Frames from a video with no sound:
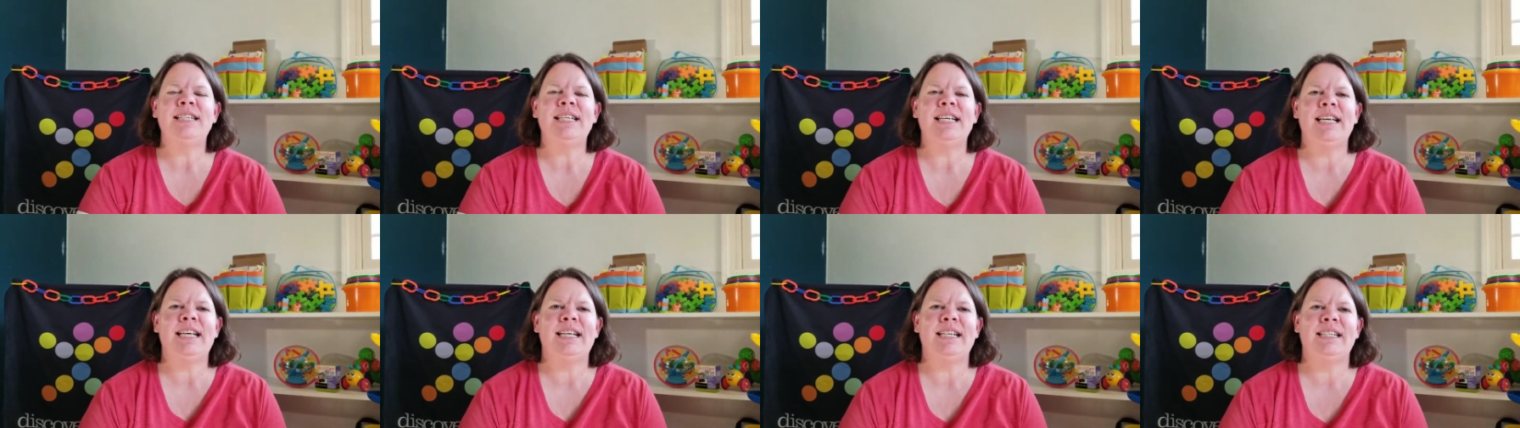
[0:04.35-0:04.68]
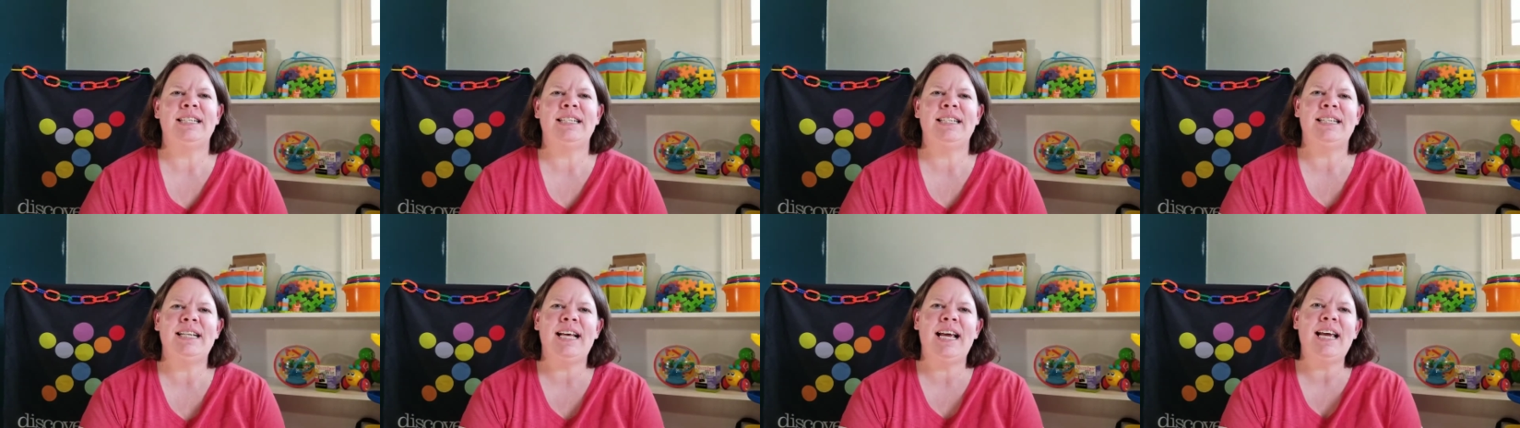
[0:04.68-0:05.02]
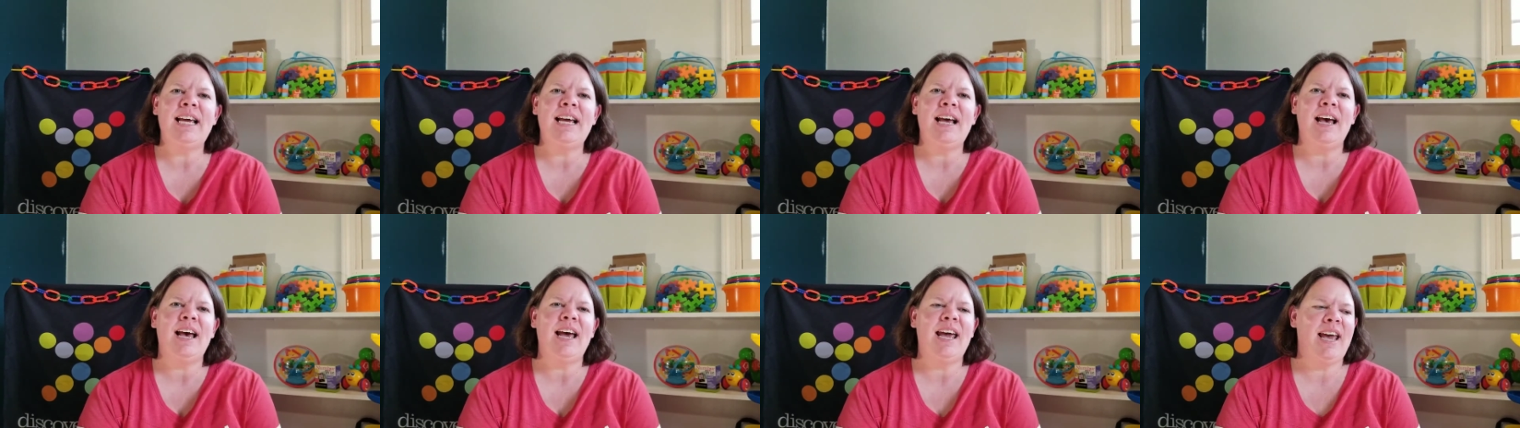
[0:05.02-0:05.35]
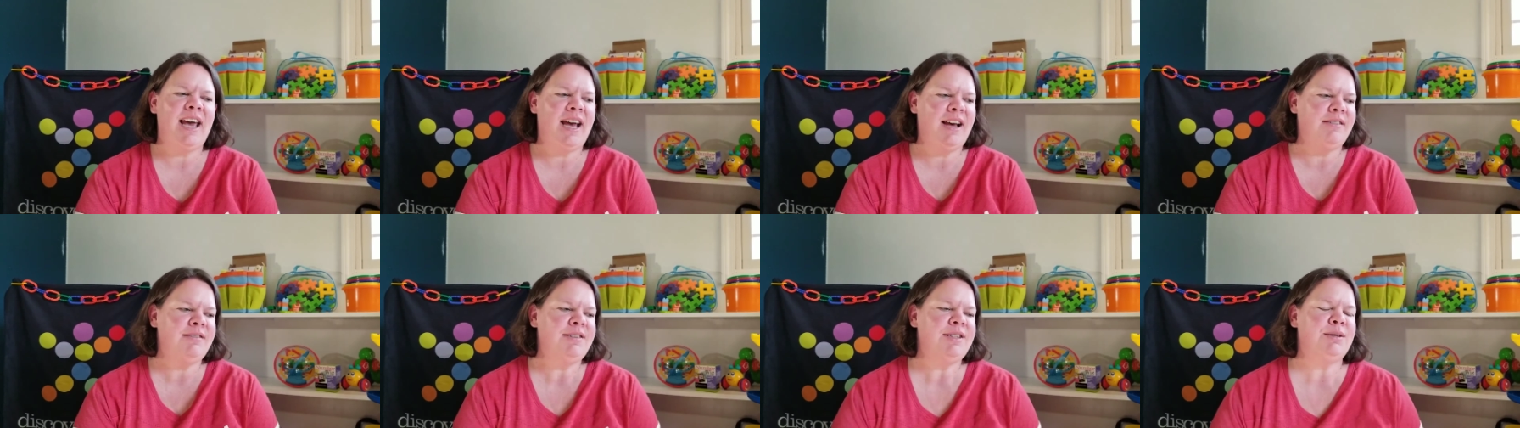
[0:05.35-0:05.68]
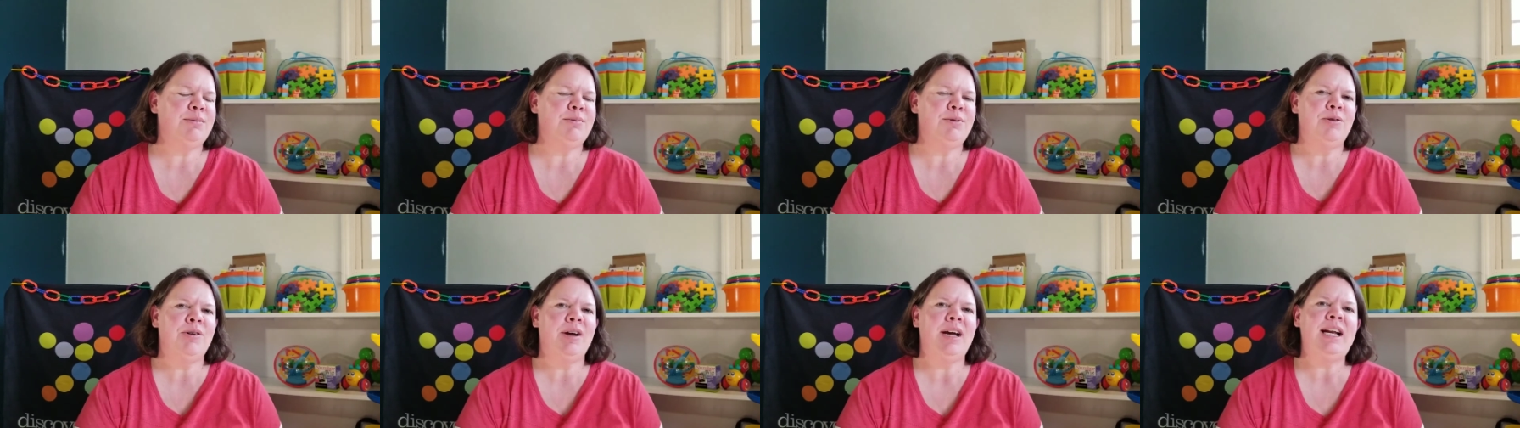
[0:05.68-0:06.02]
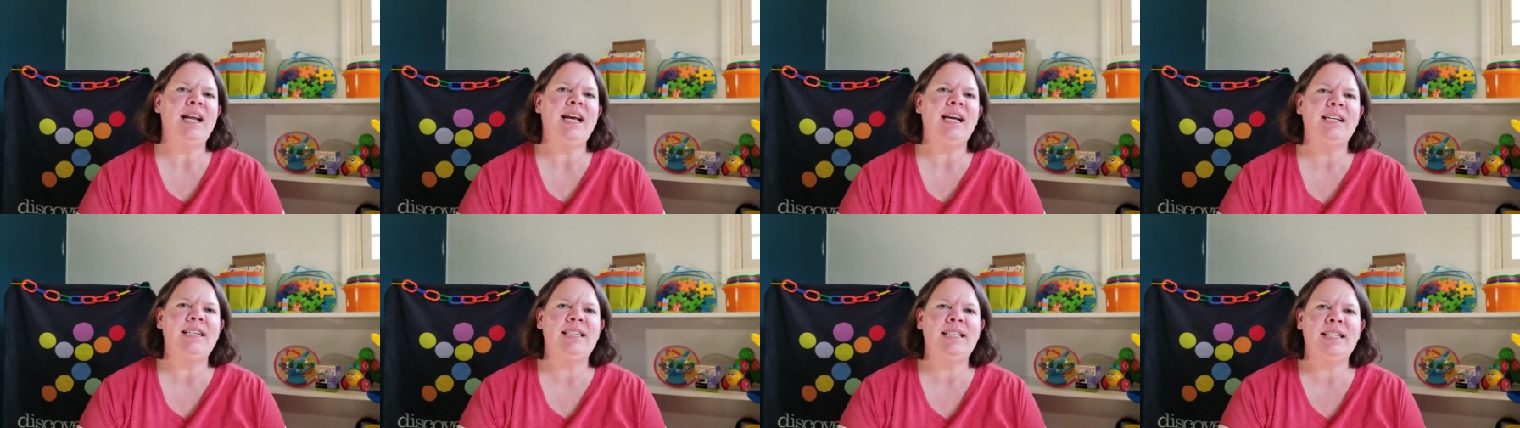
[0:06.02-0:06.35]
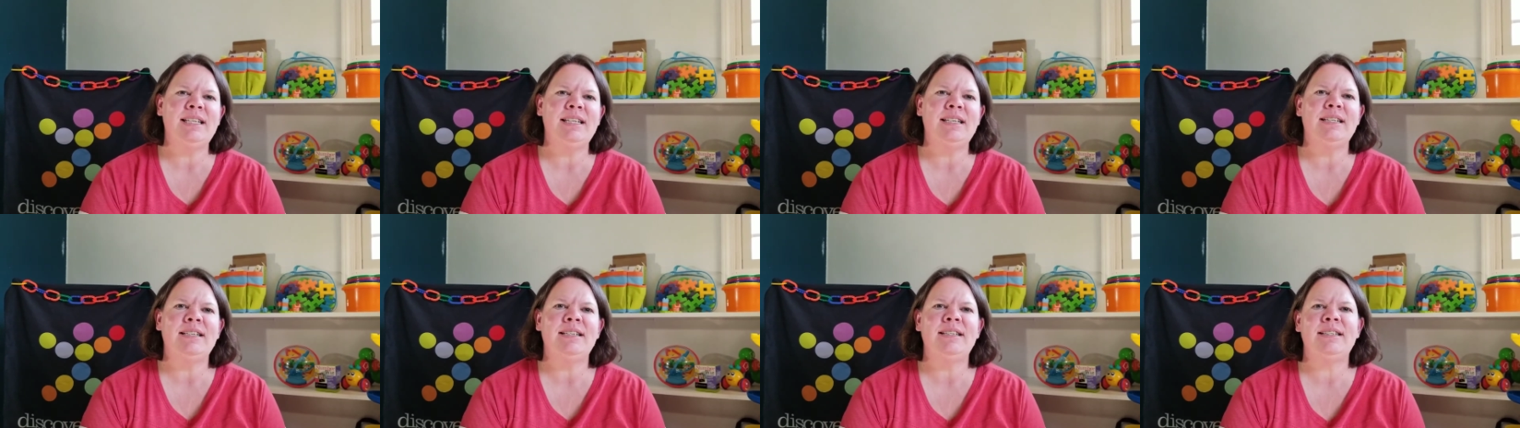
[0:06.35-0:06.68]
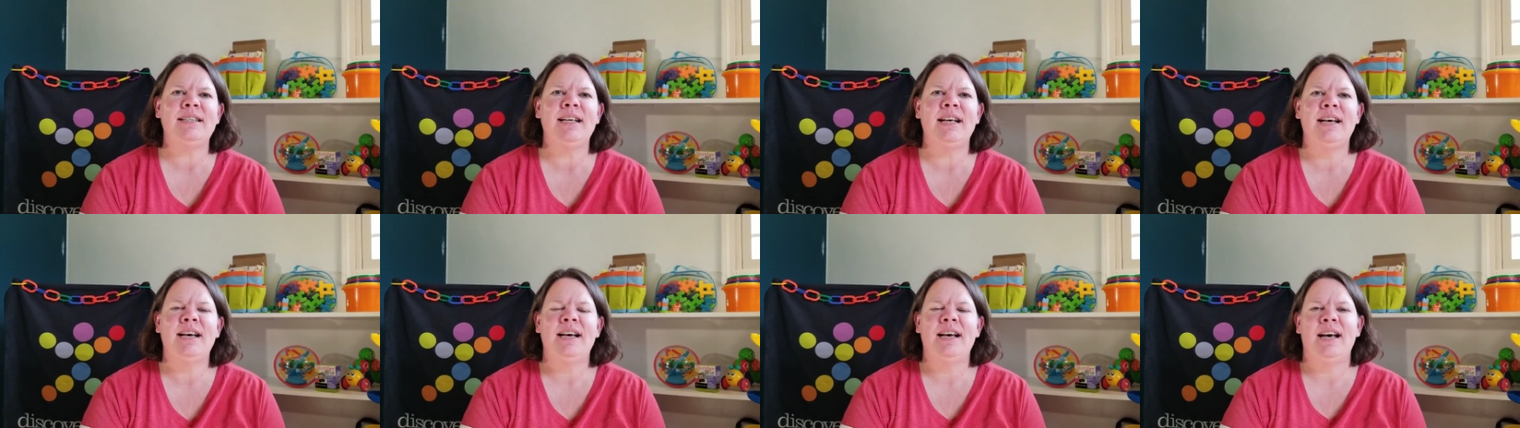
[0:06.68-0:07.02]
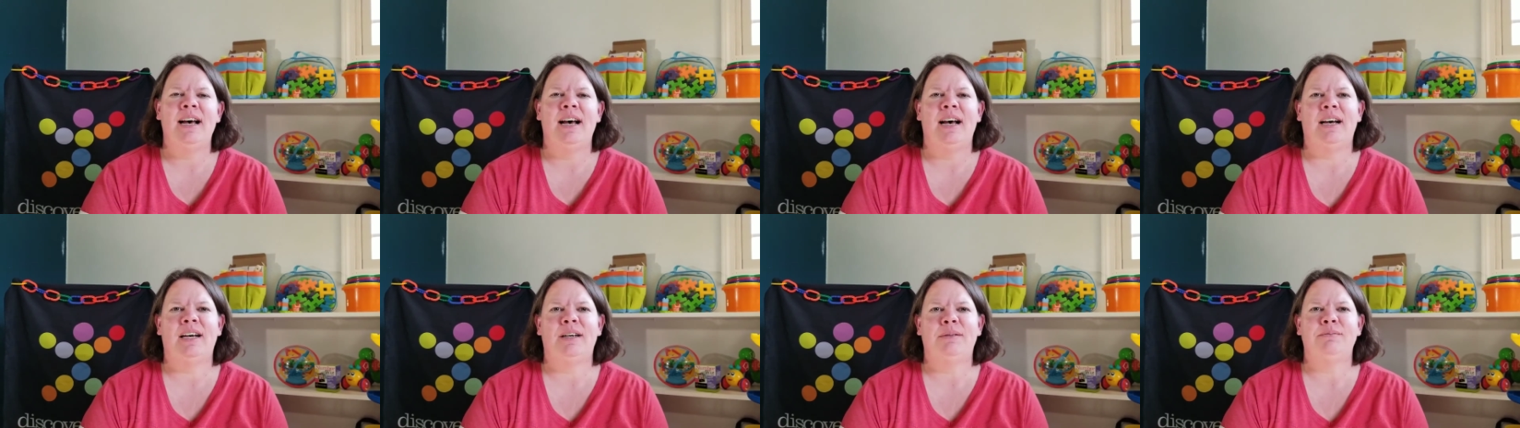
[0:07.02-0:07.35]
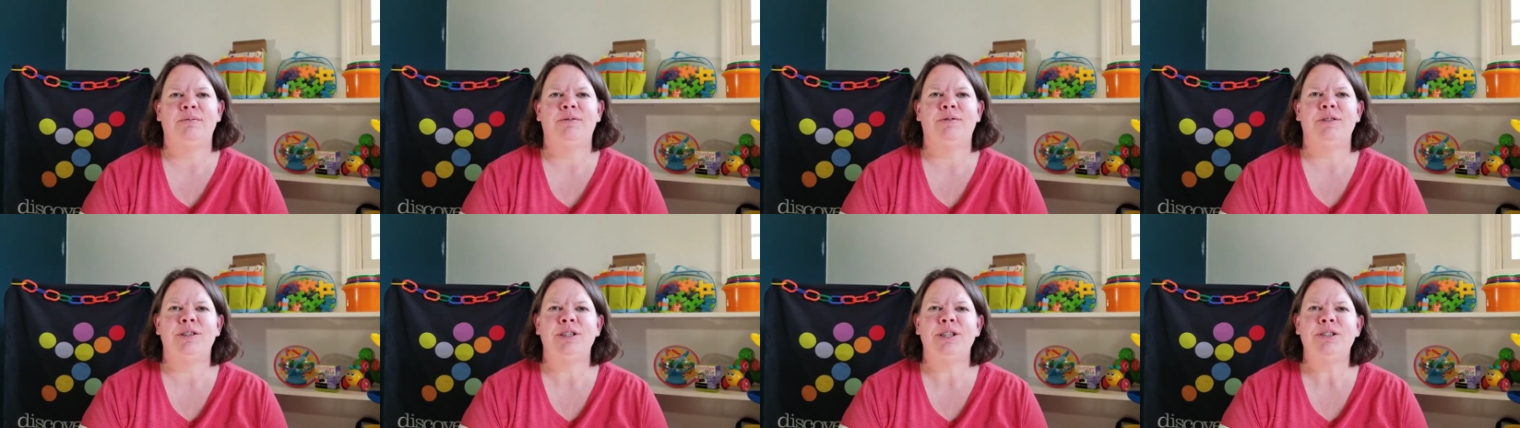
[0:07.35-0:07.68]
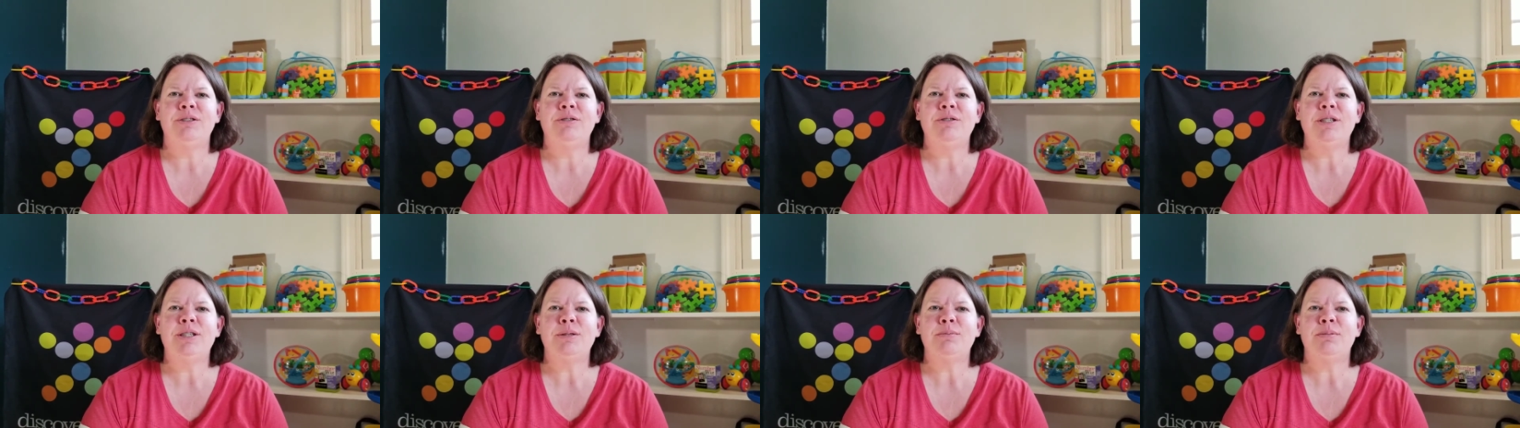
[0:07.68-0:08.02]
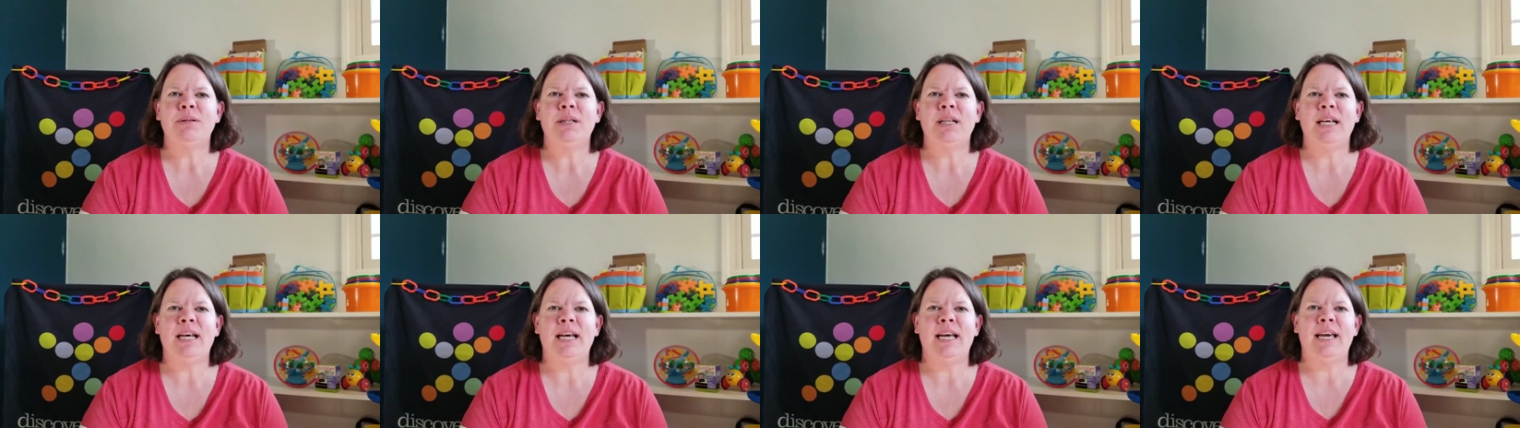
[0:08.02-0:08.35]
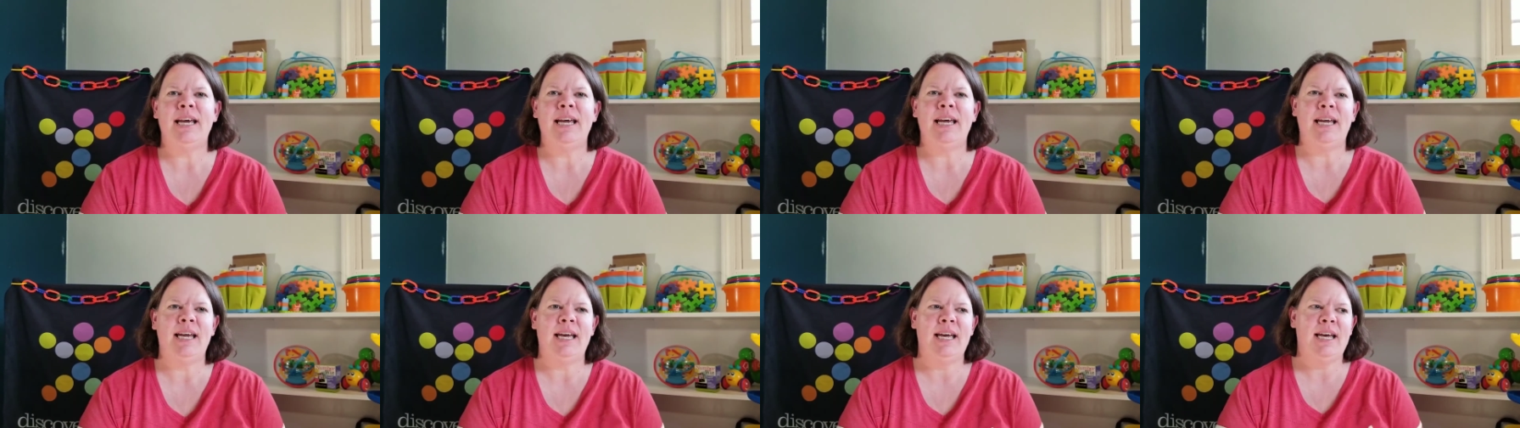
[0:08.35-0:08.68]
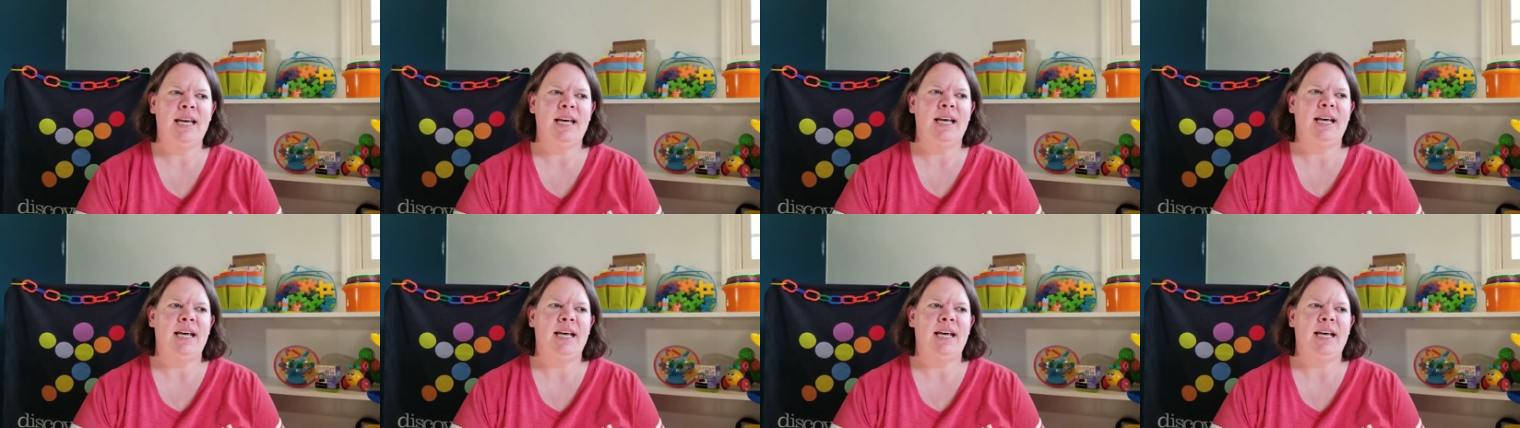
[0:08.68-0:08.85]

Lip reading: and today I have some great ideas for you to play